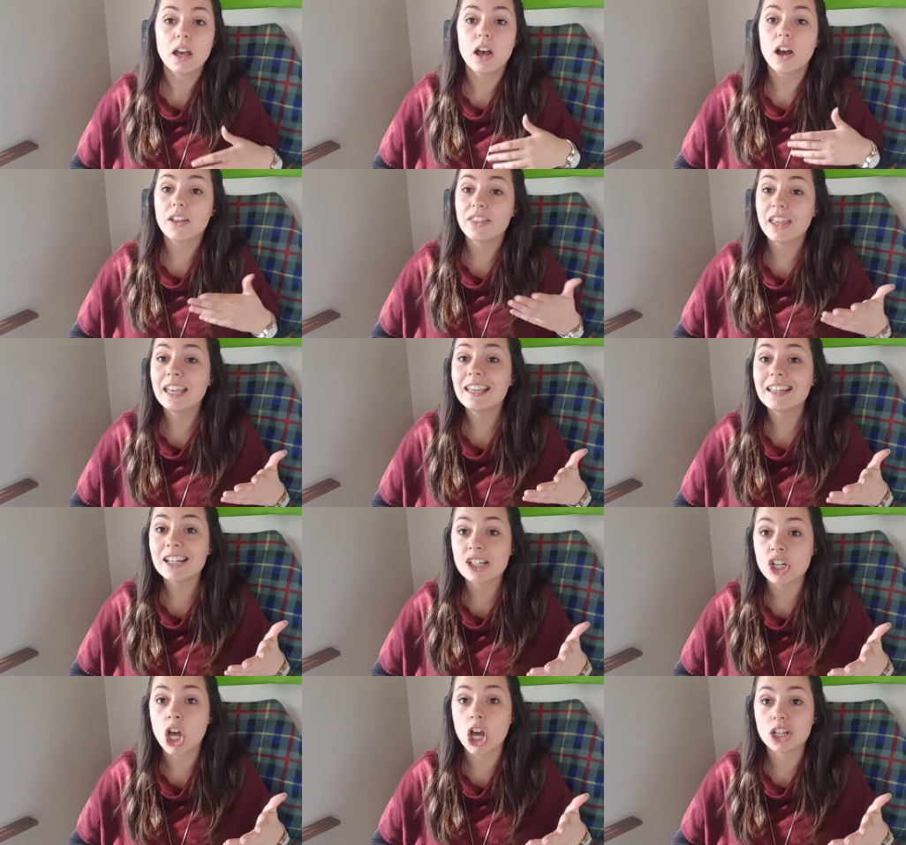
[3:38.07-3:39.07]
I think
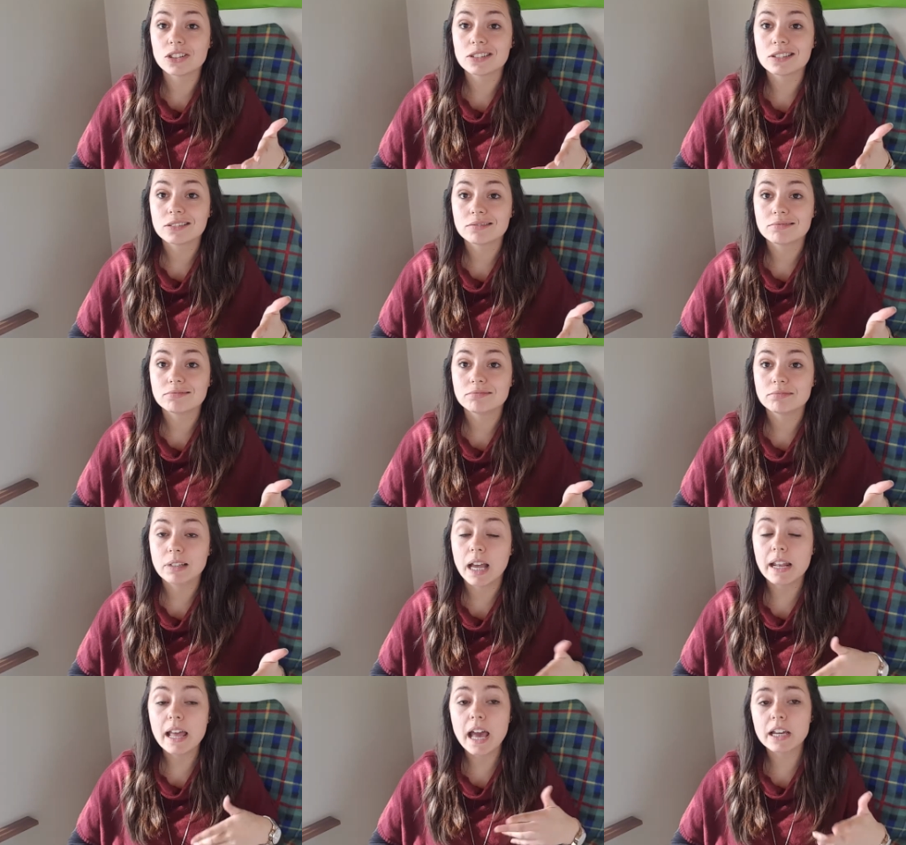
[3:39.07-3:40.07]
not.
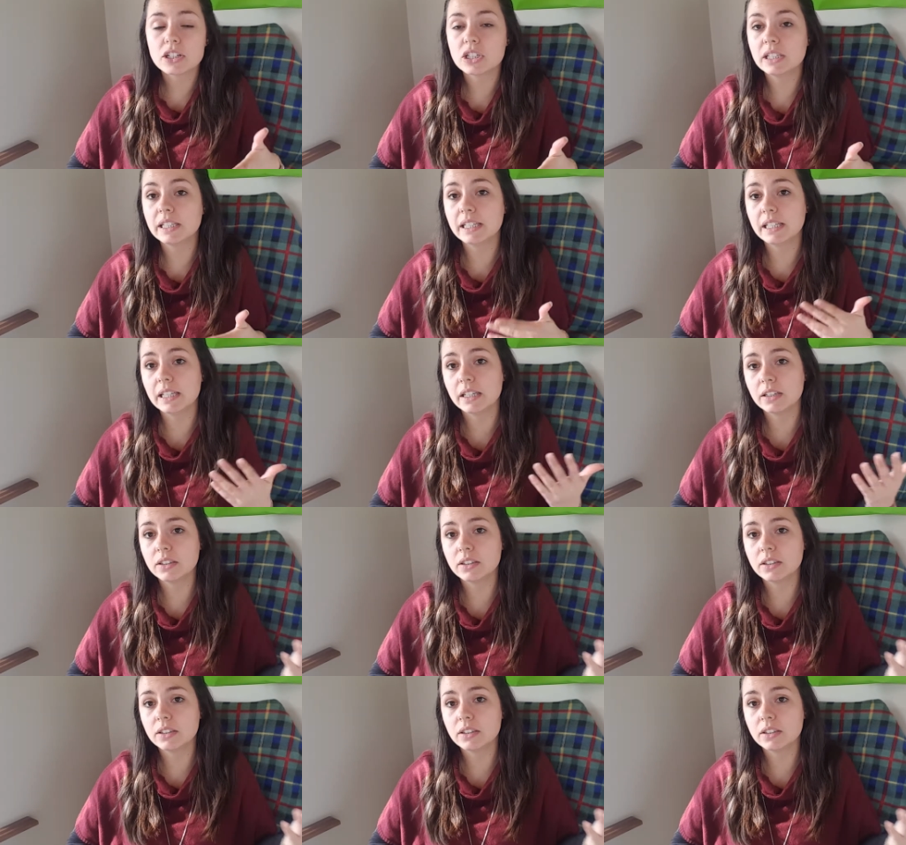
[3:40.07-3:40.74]
And actually,